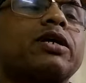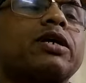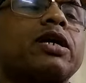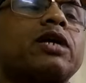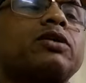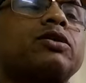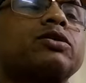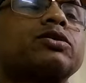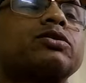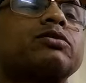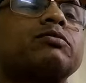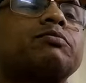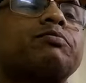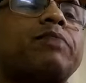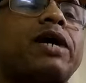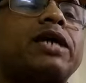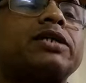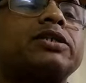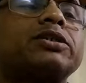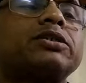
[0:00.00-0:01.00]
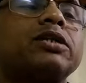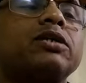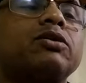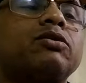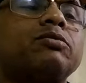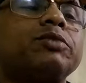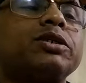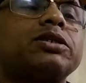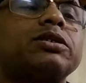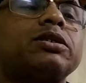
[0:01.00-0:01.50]
Errors, partial
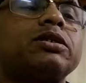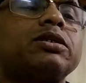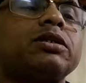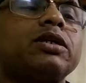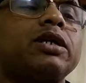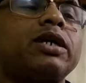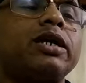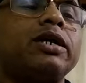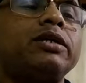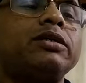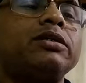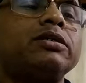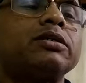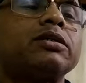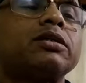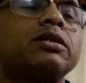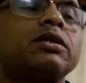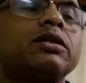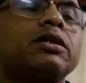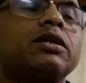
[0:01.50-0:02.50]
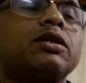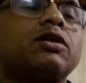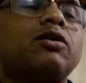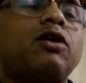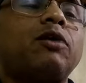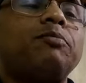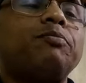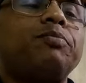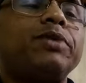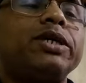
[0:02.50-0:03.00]
omission and
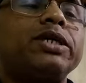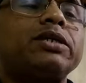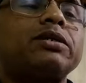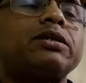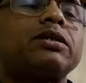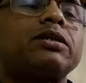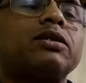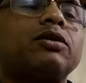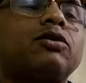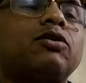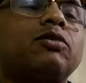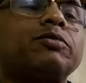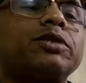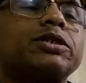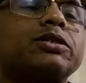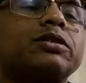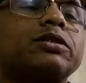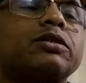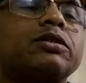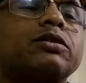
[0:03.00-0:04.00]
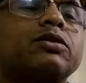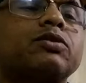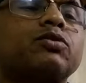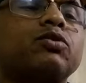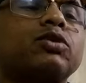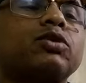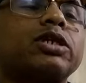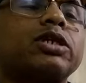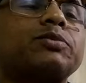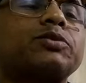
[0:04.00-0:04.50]
complete omission.
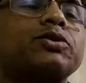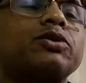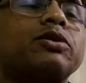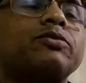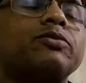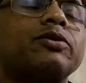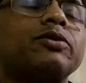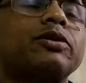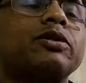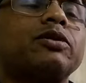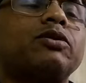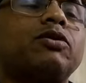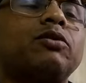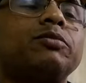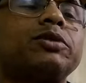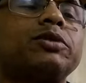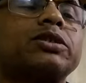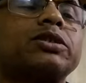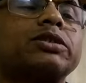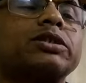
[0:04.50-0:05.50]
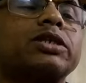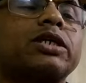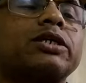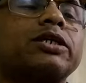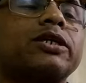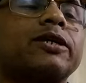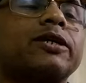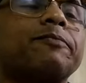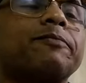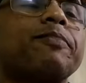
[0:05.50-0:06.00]
Two types of omissions are
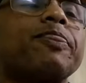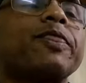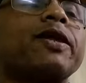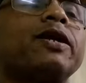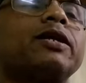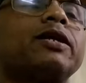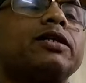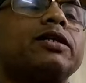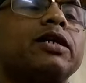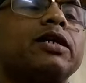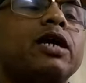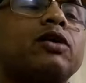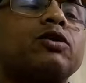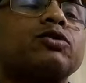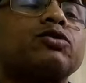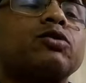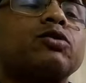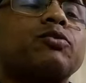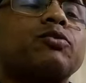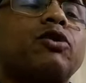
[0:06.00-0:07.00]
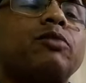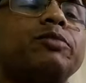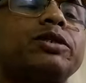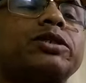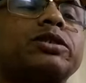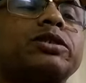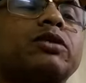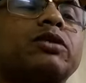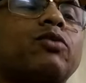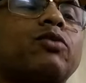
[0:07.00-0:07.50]
there. Then errors of
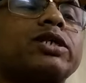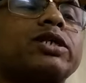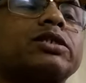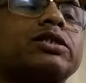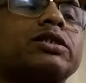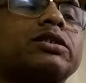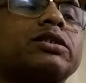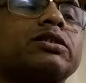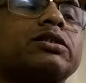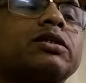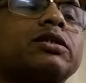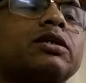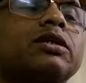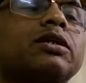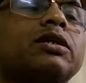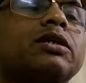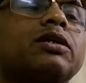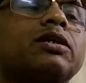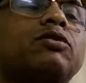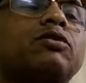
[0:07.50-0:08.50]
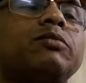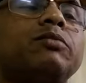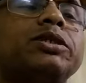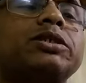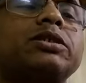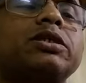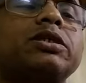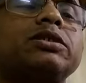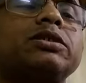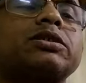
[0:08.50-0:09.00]
commission, what is it?
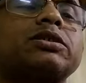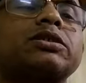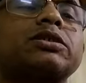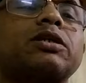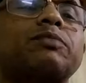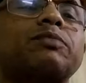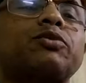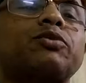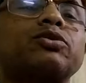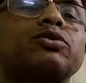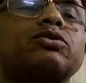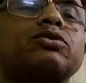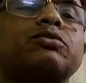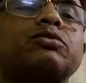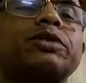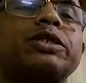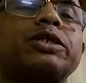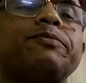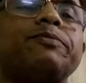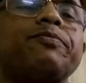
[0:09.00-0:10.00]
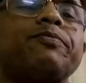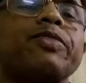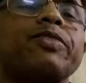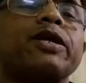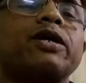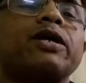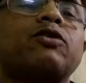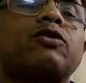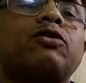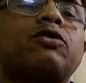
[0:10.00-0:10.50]
Commissions are supposed to be
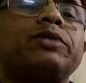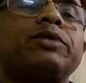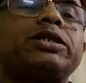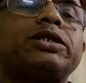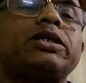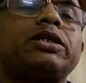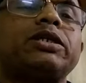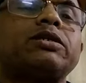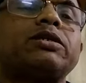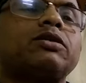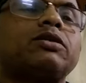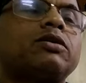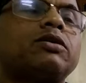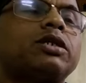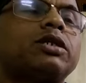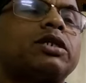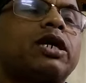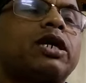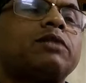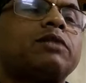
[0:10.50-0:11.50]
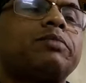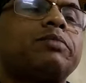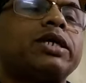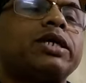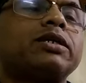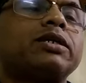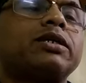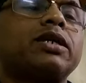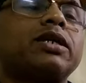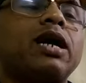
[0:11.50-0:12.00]
committed or done by
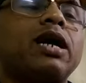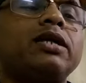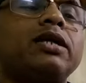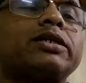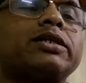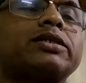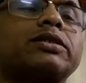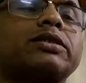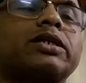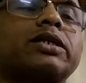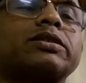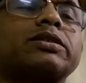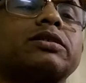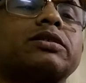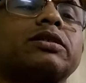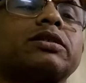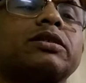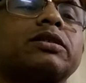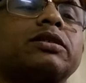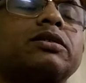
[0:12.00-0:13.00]
carelessness.